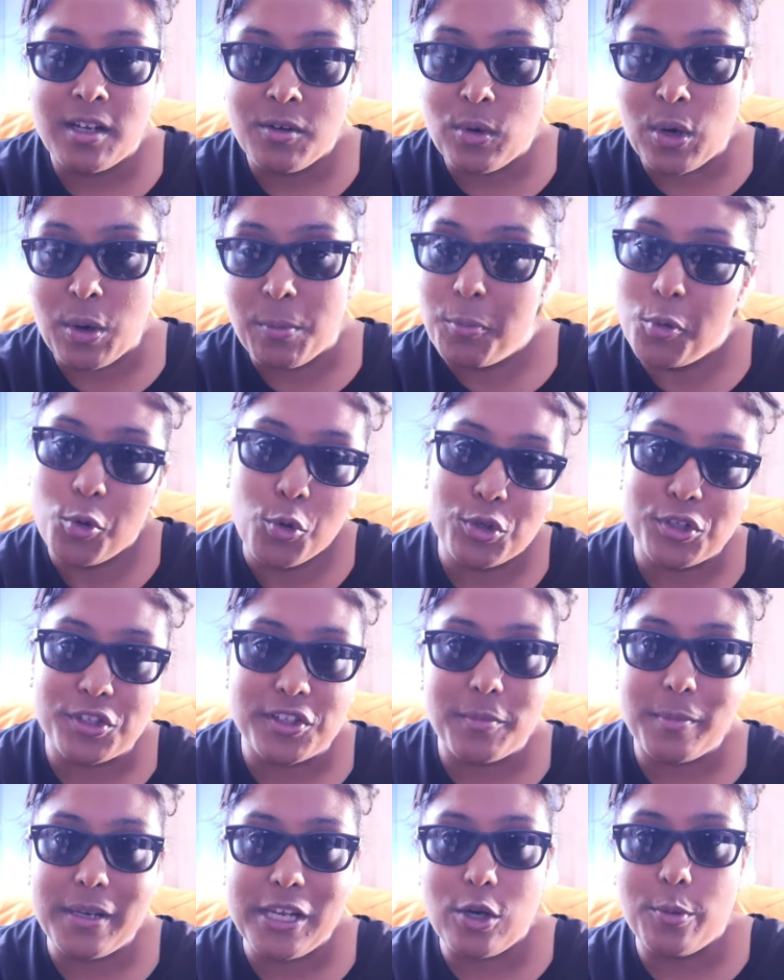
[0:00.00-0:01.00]
well, bored
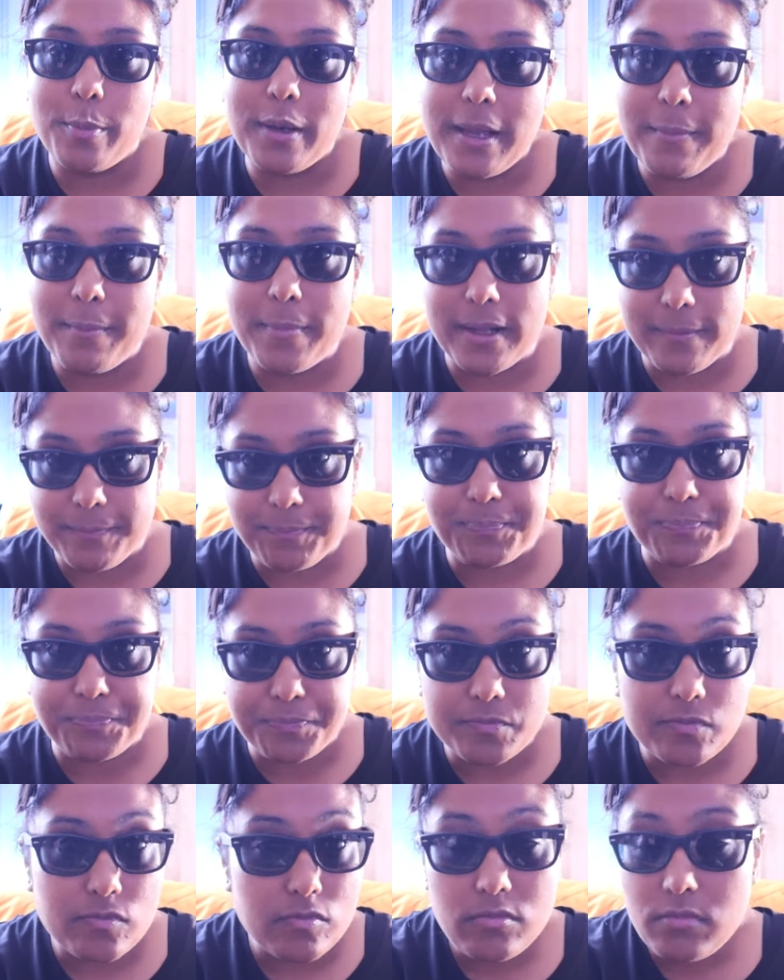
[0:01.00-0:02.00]
of them a little bit. But
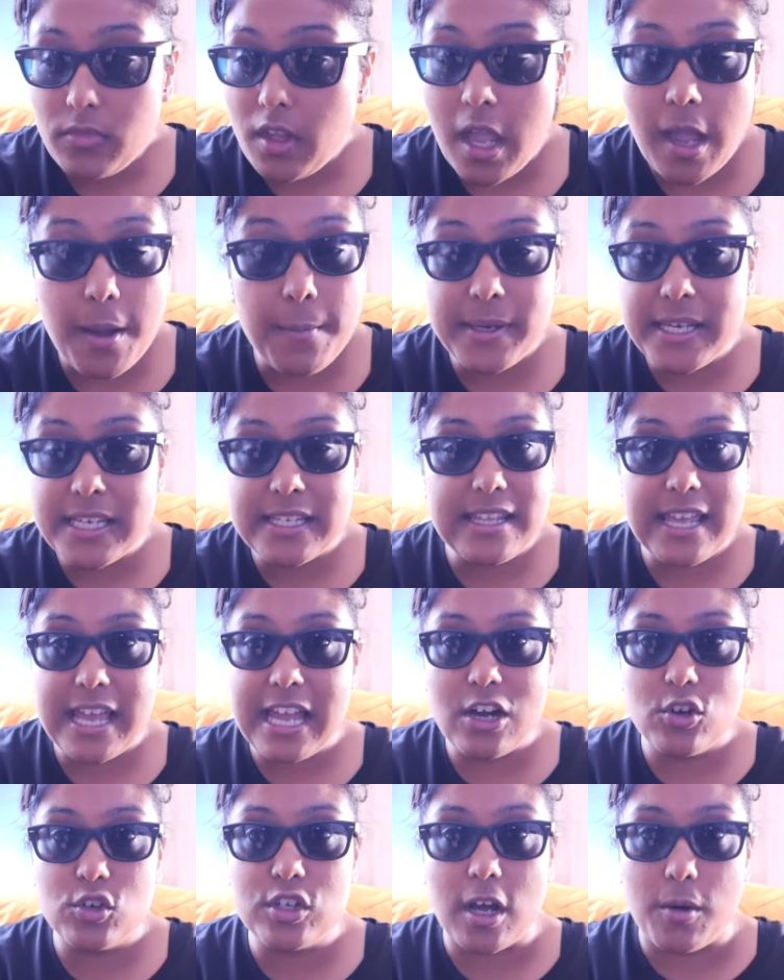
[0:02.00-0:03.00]
I mean, they
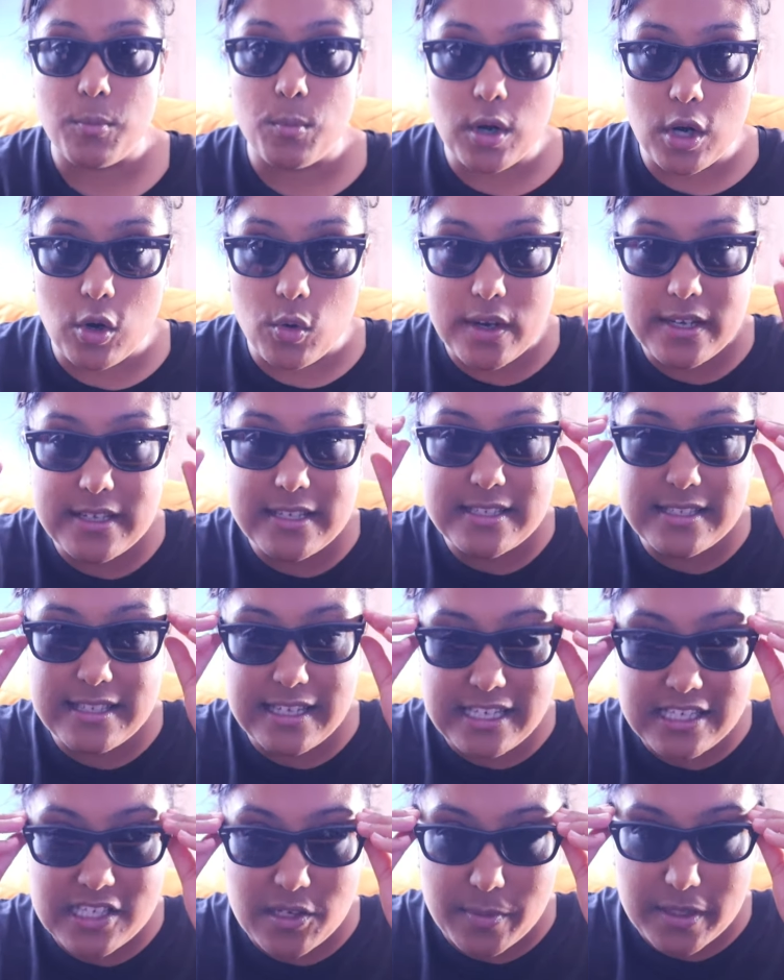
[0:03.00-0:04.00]
held up well. It just
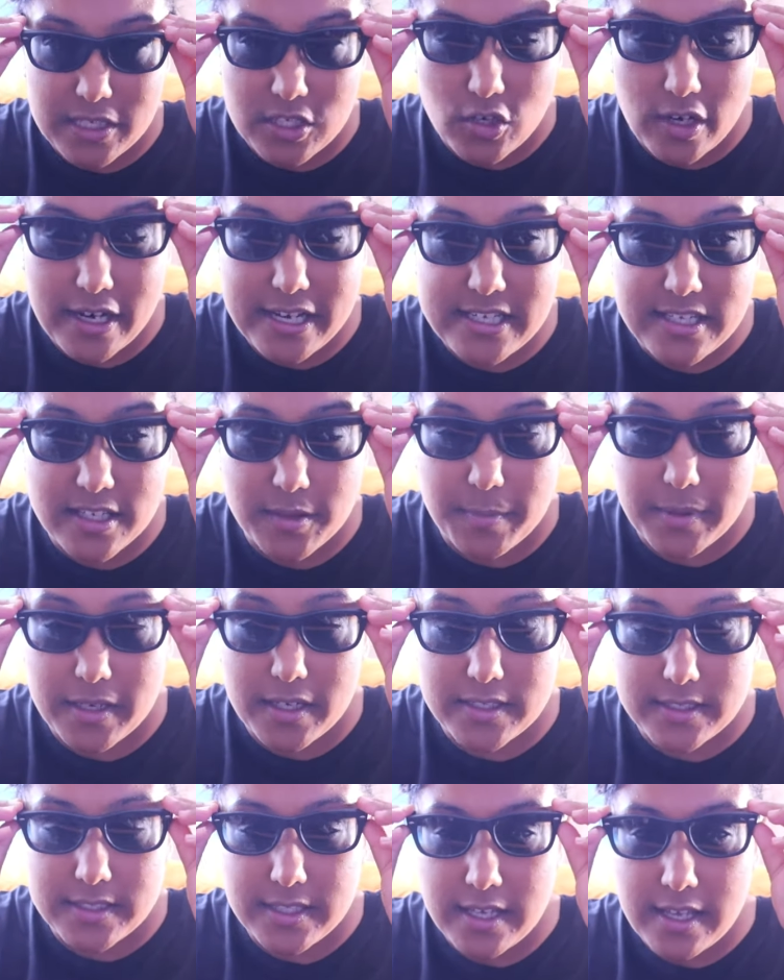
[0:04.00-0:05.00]
needs to be tightened,
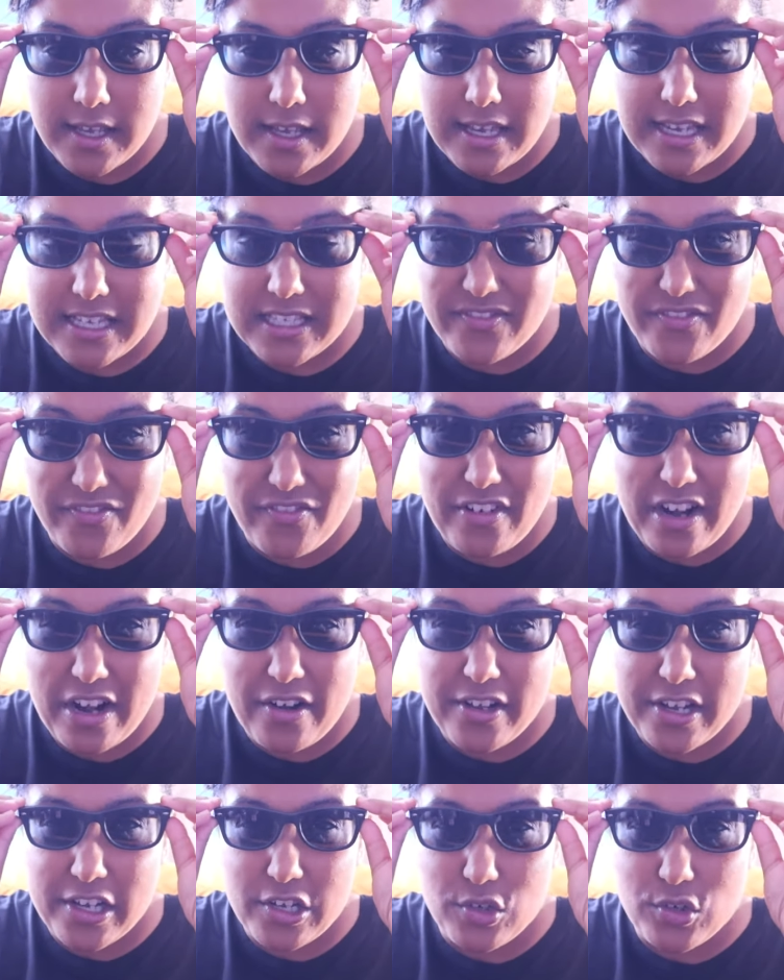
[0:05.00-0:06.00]
because it's
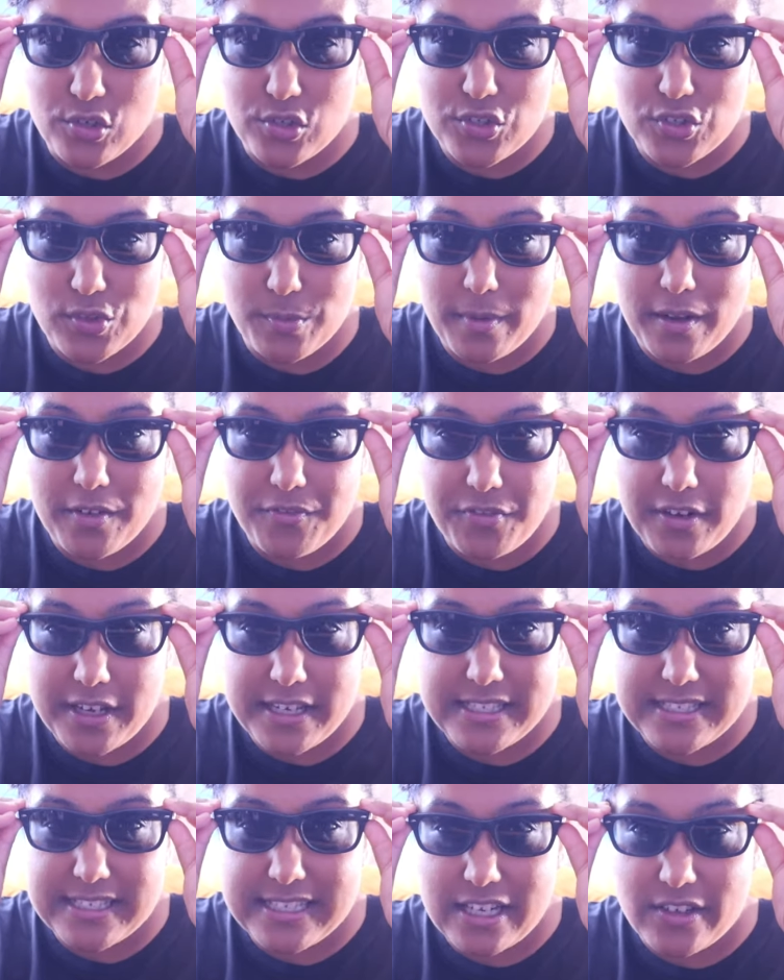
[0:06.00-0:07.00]
very loose on my
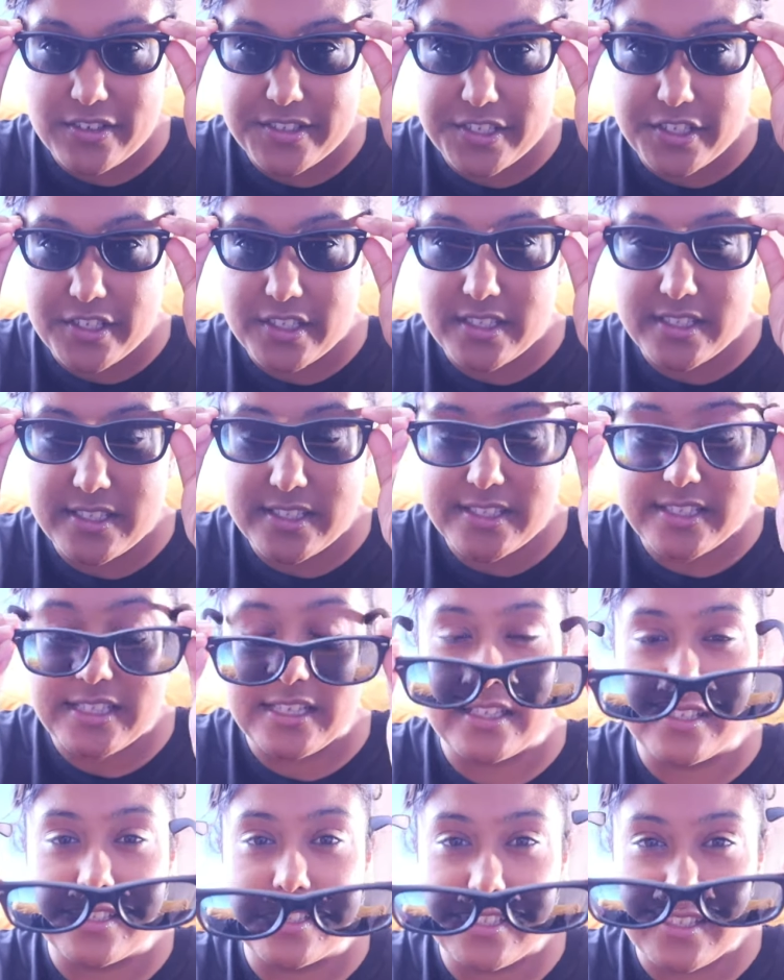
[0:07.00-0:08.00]
face now. As you can
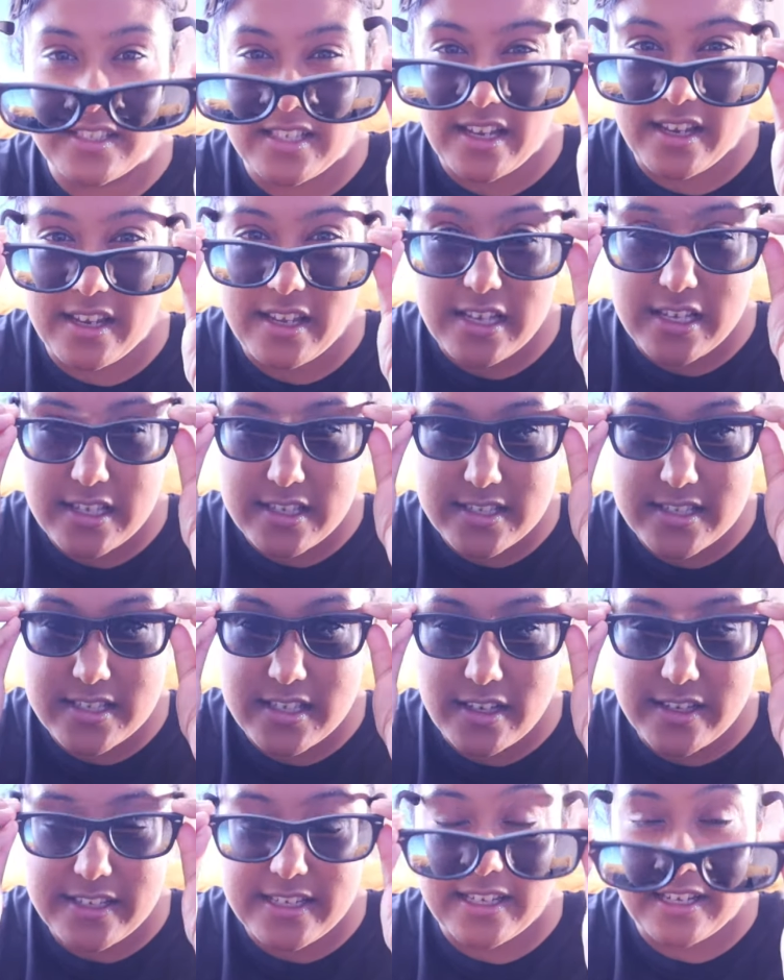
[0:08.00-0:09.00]
see, it's just like
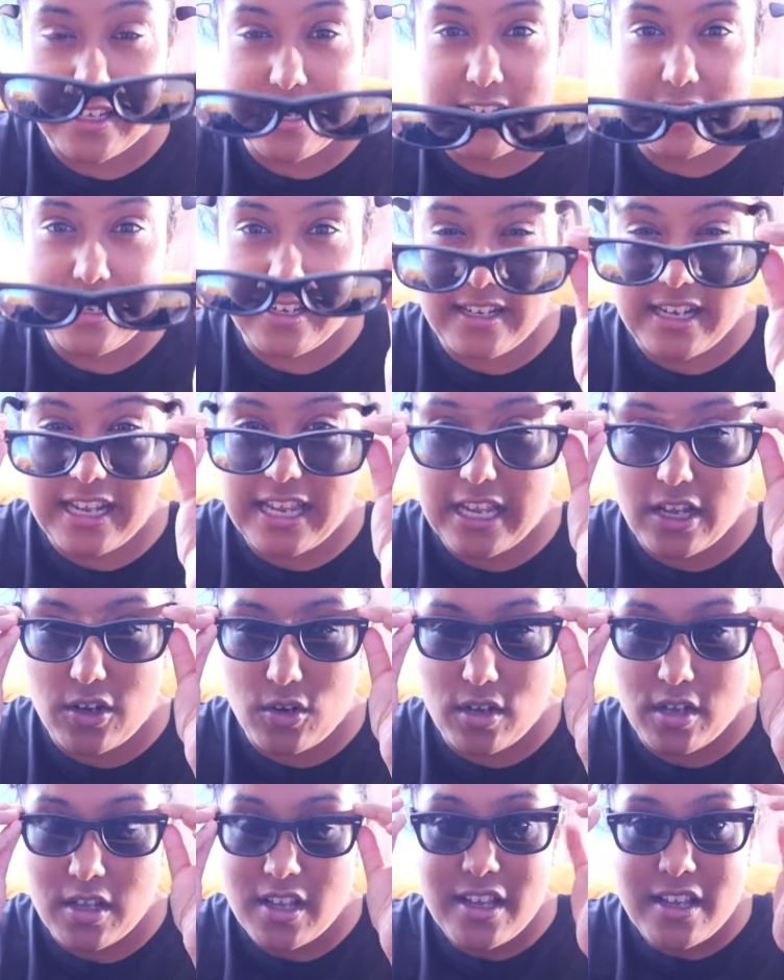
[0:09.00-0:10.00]
sliding in and
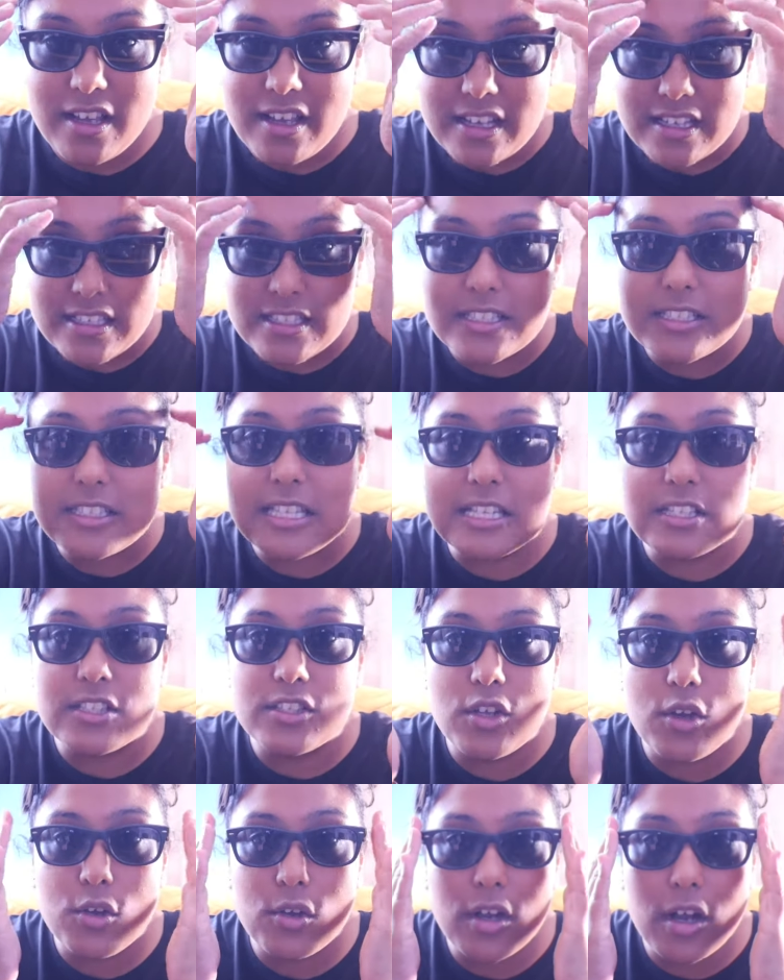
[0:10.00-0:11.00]
out. There's
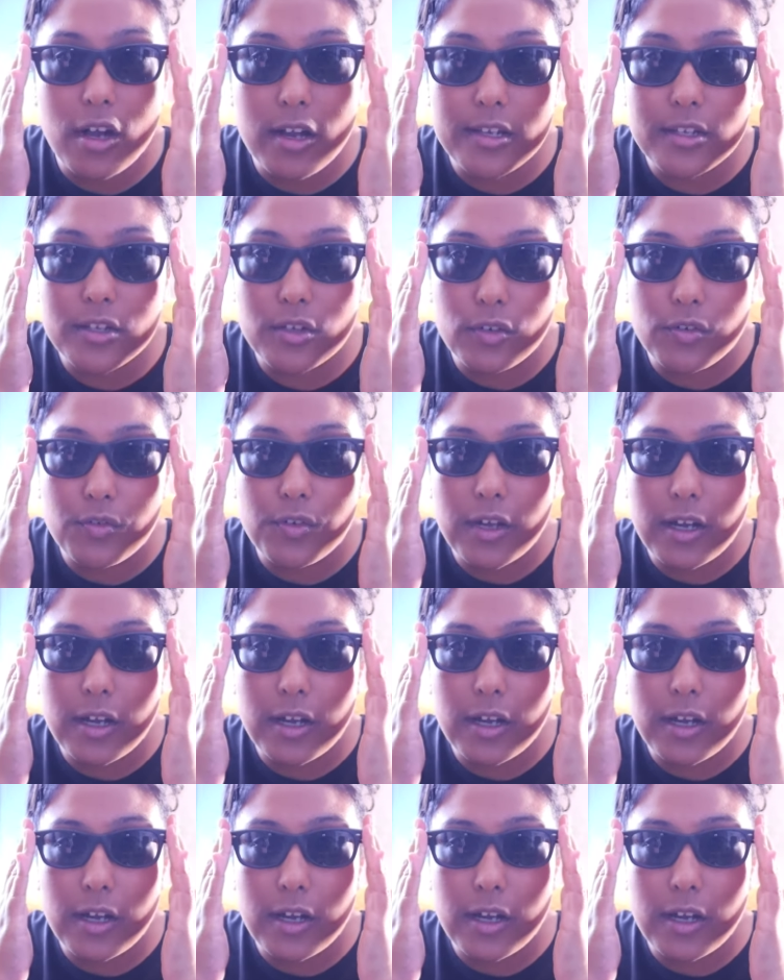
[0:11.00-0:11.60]
no kind of